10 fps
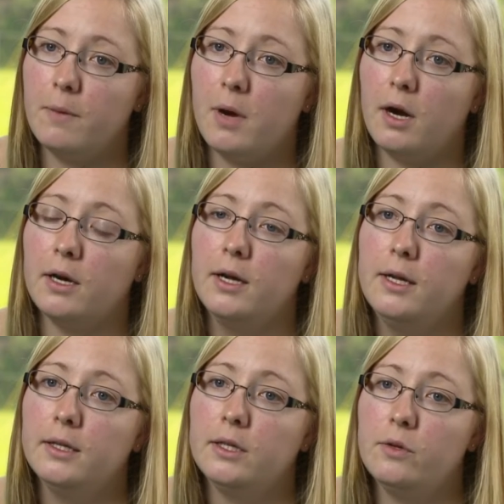our
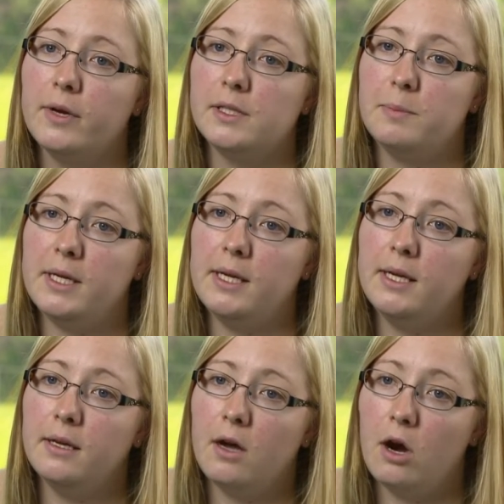
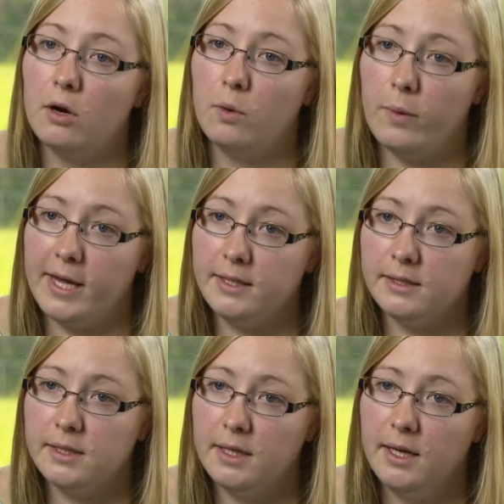USP RO waste